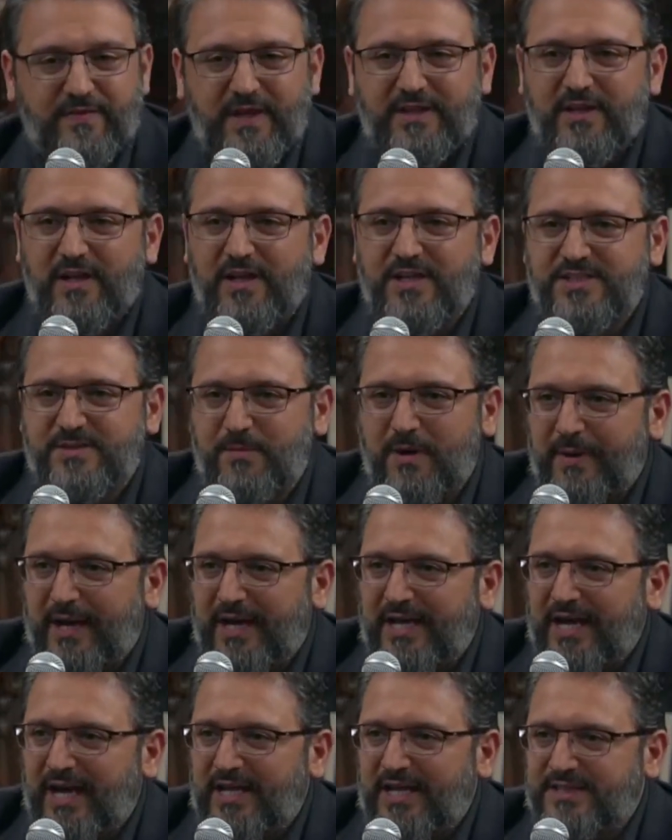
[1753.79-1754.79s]
they tell us Imam
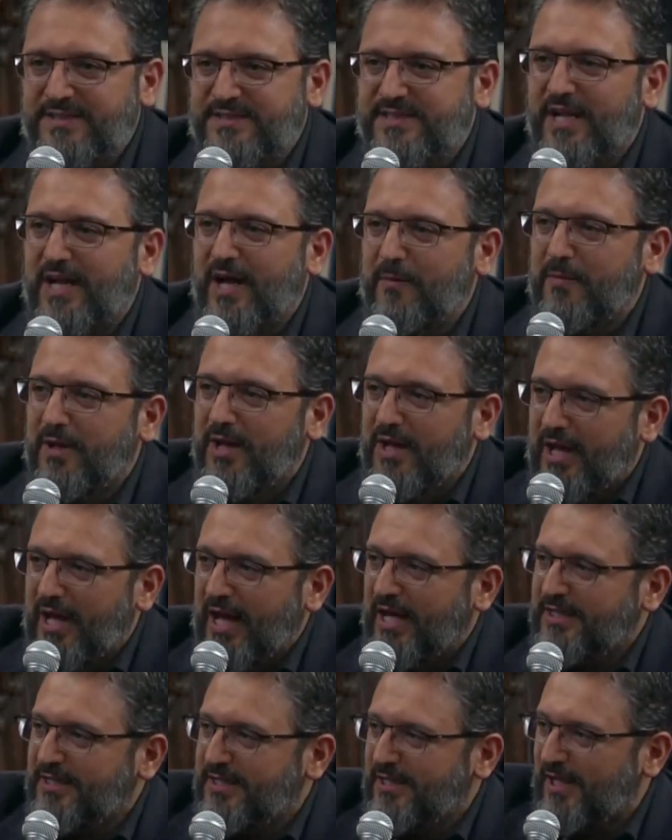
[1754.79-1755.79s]
Ali alayhi salam
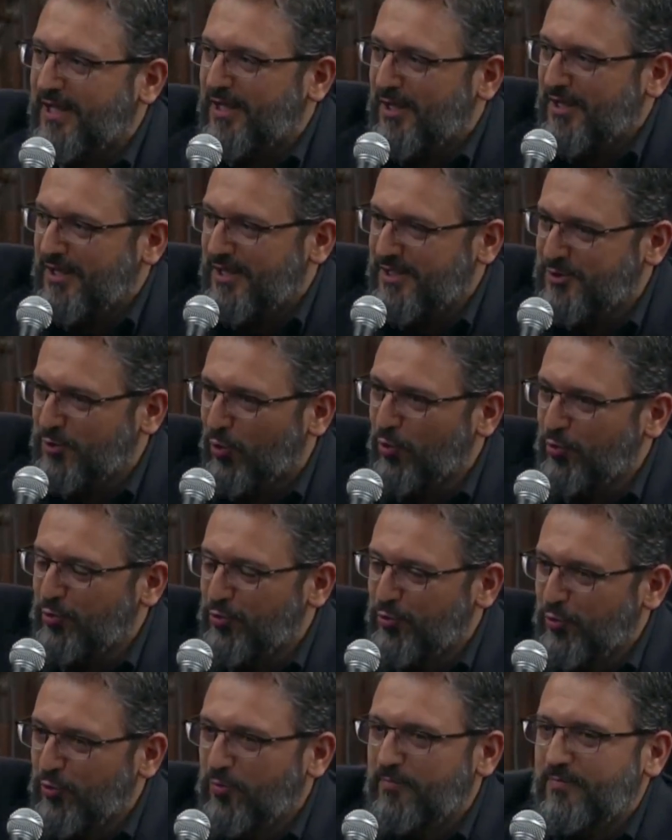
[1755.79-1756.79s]
had his own
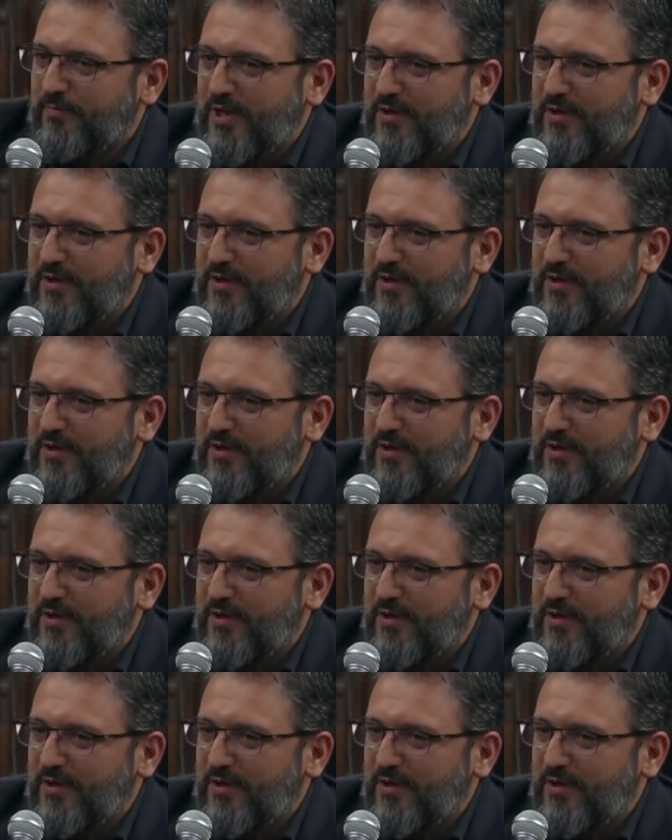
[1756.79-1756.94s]
room,